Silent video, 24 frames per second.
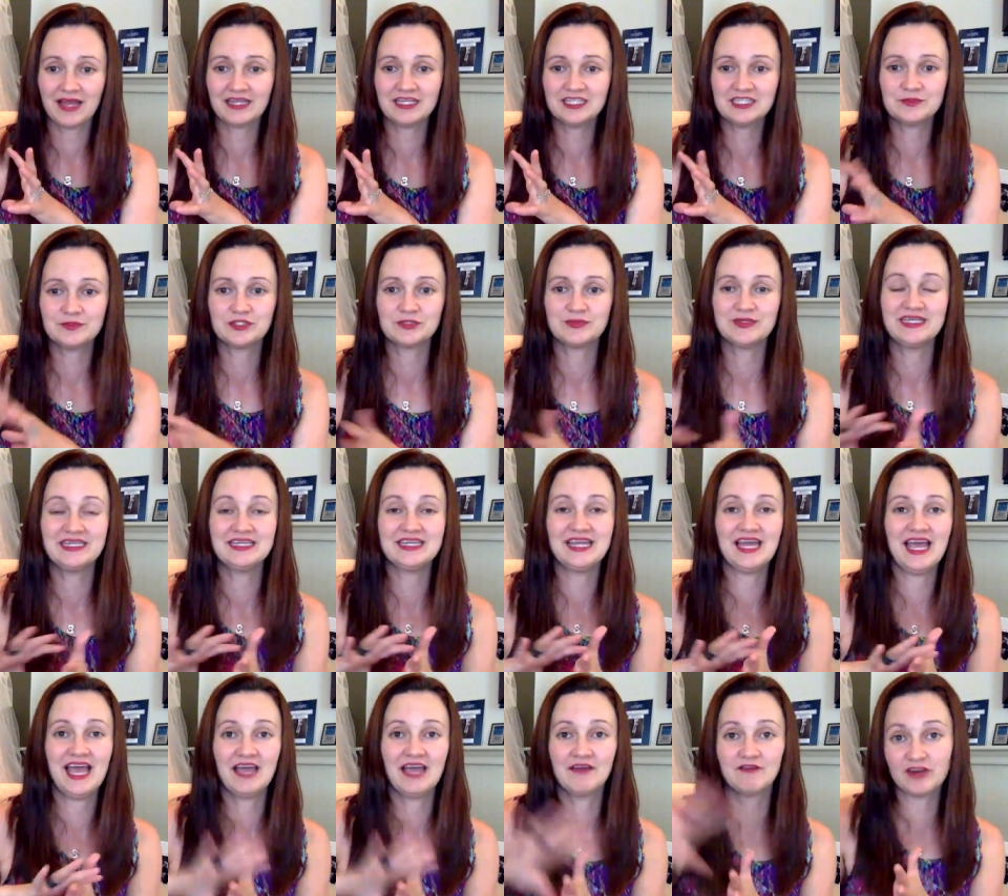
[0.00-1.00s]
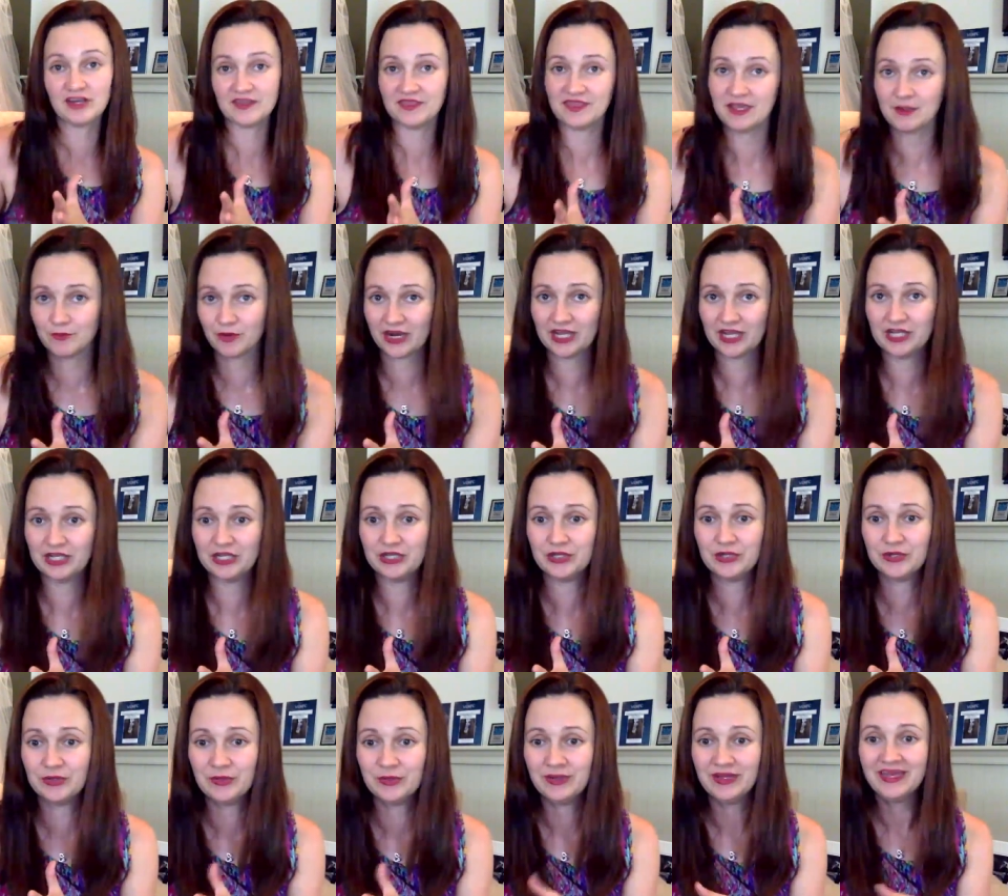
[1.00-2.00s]
between everything brand
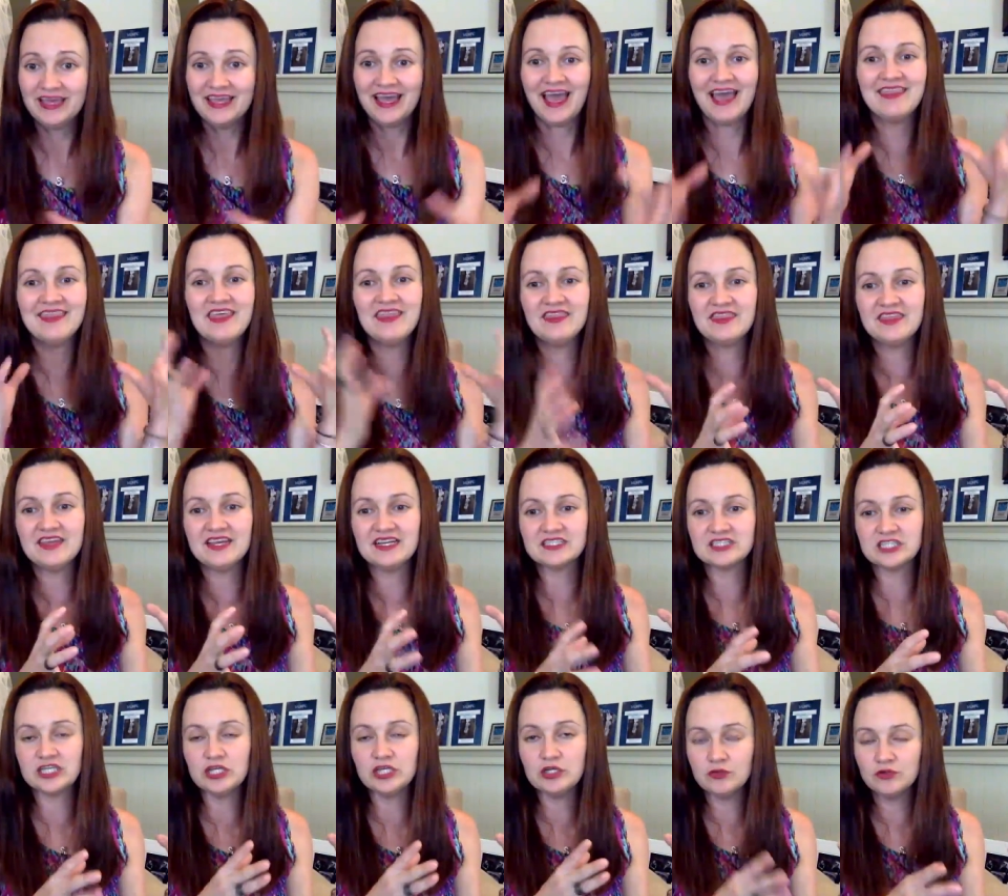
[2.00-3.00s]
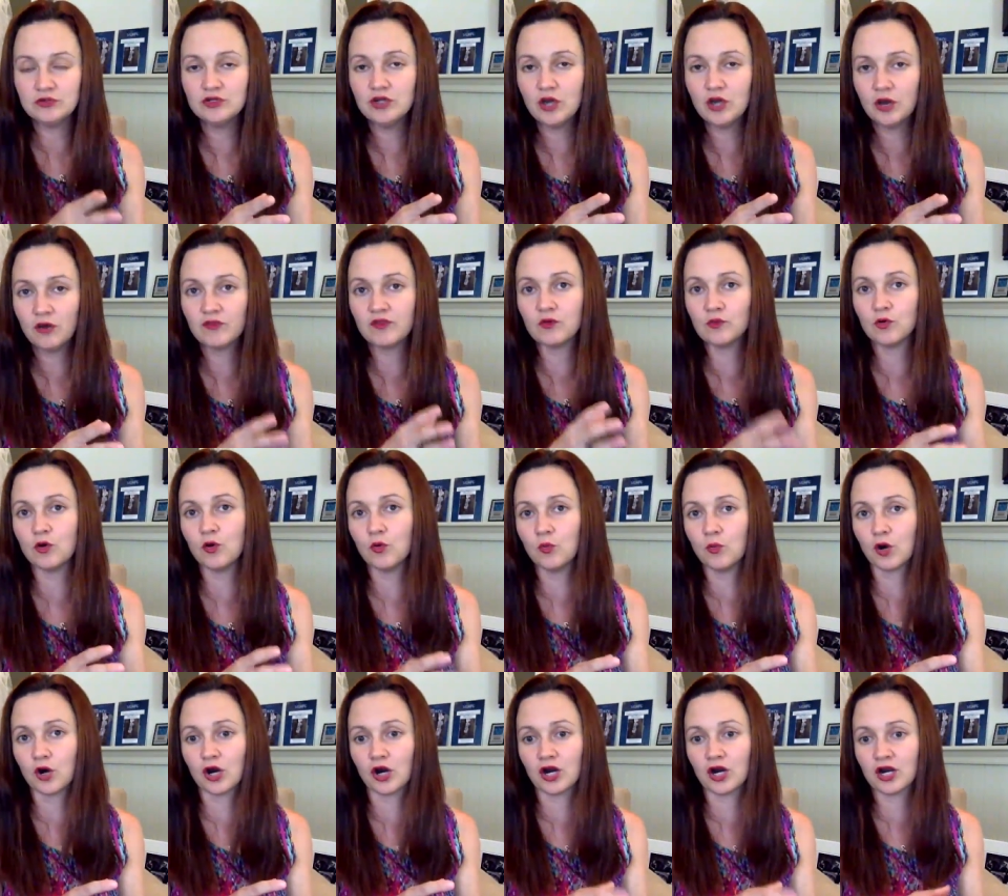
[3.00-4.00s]
new and then things that you know that will
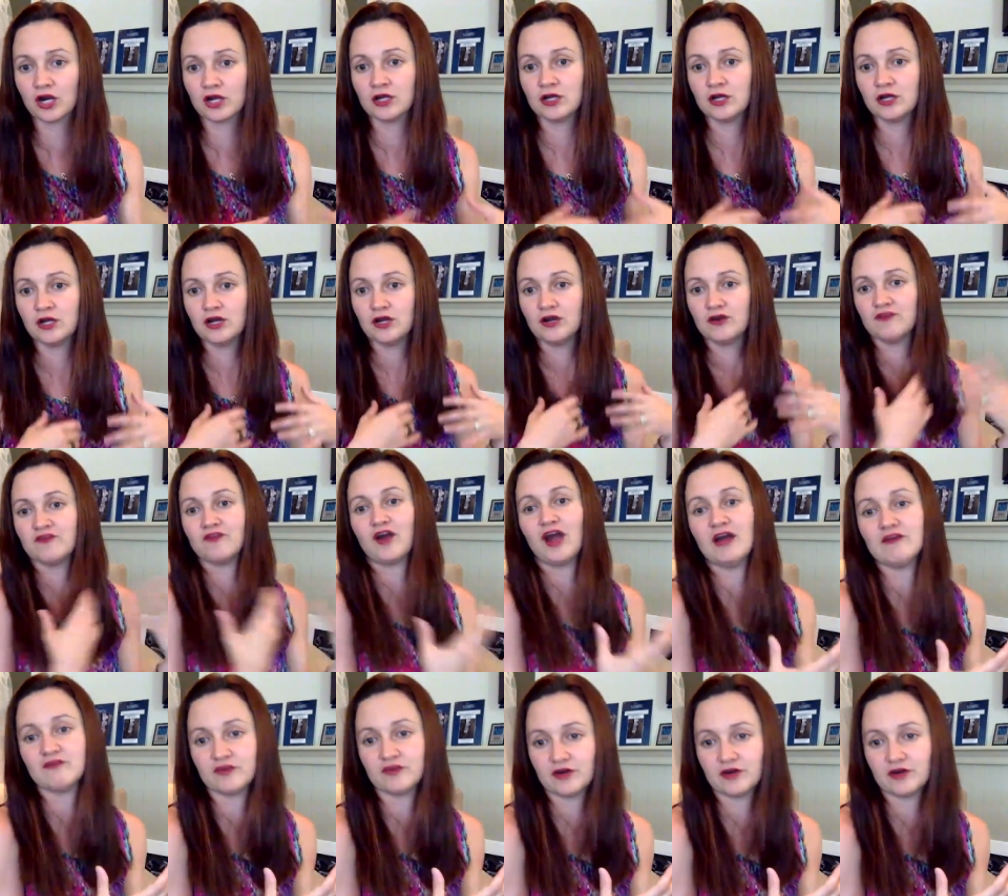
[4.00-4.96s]
work forever.